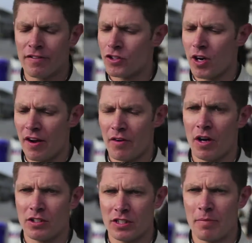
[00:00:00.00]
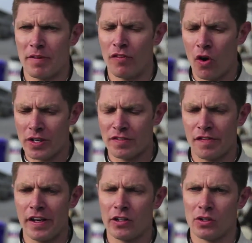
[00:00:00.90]
for a driver, as I said before, is
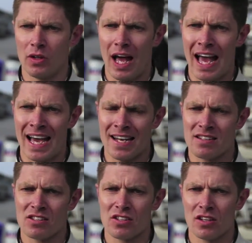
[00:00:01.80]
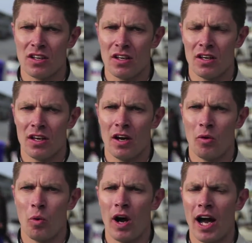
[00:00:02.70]
feel, and what